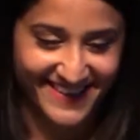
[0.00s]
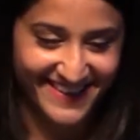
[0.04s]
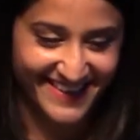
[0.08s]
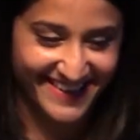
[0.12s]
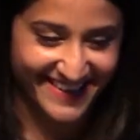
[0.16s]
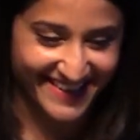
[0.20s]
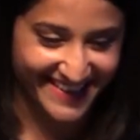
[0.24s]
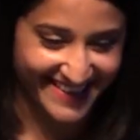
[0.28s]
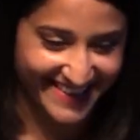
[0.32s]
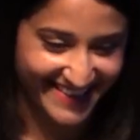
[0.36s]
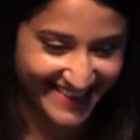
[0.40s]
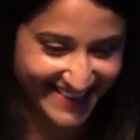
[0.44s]

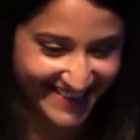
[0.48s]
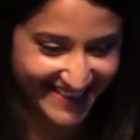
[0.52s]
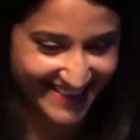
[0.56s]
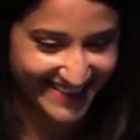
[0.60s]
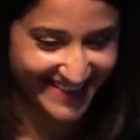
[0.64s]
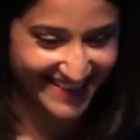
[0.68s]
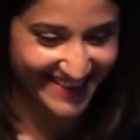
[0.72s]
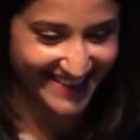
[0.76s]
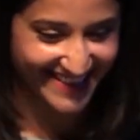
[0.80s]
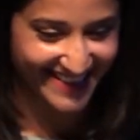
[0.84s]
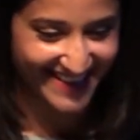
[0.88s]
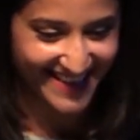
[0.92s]

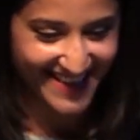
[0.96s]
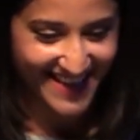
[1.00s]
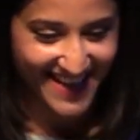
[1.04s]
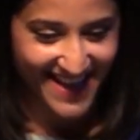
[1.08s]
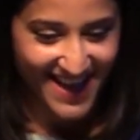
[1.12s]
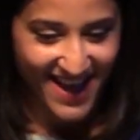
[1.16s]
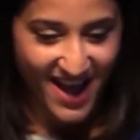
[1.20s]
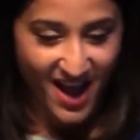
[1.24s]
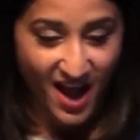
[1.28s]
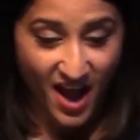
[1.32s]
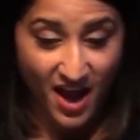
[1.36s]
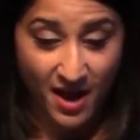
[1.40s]

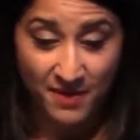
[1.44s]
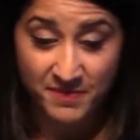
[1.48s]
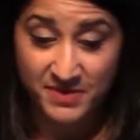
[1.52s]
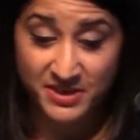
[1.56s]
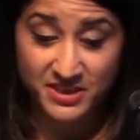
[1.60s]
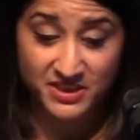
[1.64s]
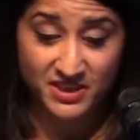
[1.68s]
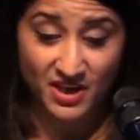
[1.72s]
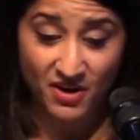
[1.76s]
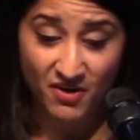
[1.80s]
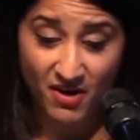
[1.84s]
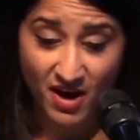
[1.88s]

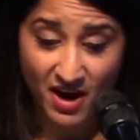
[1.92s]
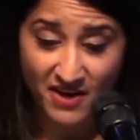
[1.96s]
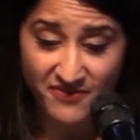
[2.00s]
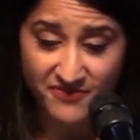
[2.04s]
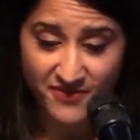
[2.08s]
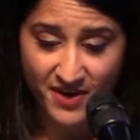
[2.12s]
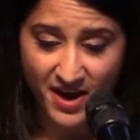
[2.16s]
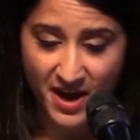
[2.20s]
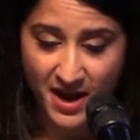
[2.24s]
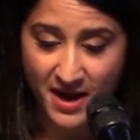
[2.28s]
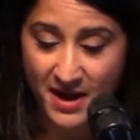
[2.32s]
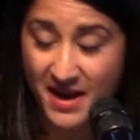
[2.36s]
So
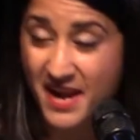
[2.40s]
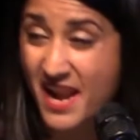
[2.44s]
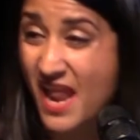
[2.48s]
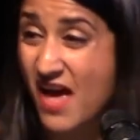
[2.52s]
I've